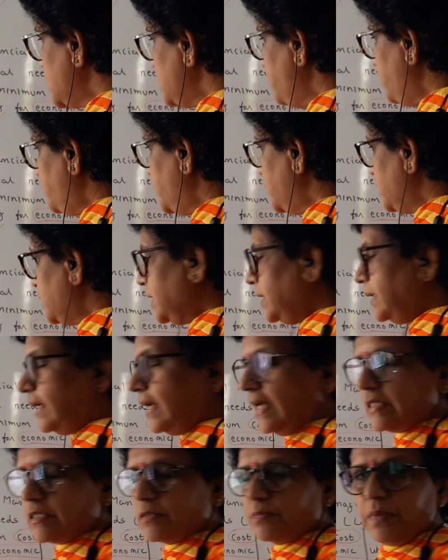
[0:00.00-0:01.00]
important
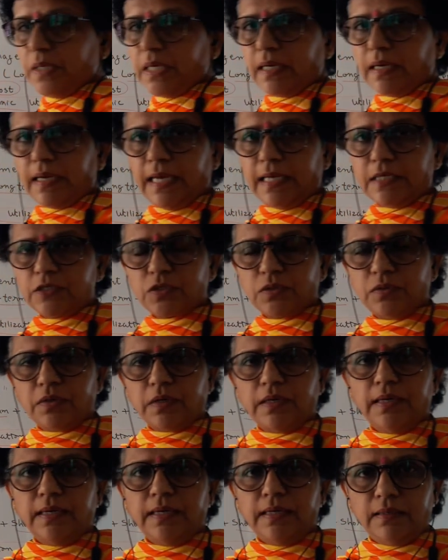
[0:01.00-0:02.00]
aspect, cash on
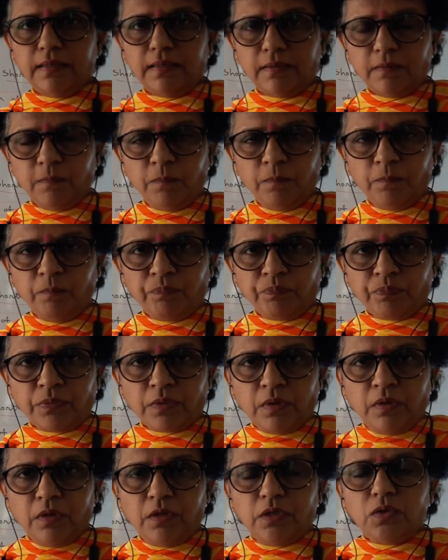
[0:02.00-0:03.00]
hand.
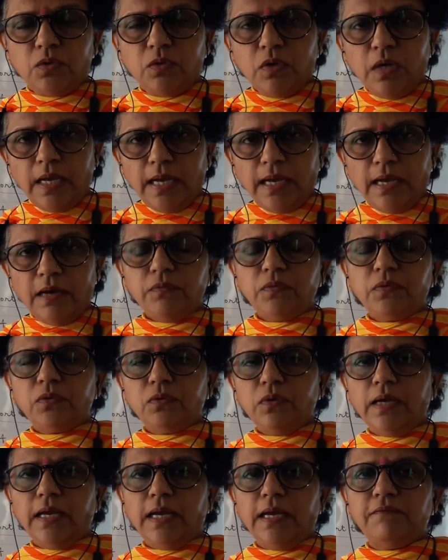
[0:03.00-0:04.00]
You have
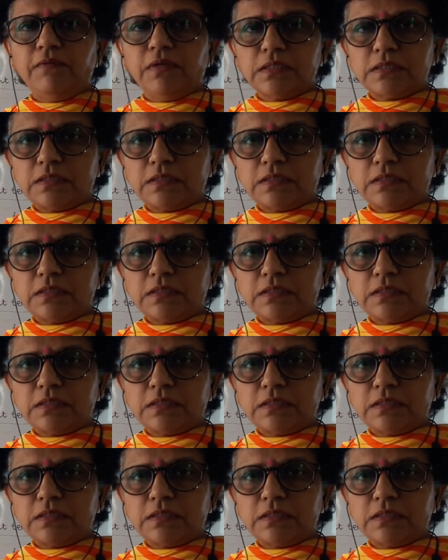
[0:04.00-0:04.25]
to have a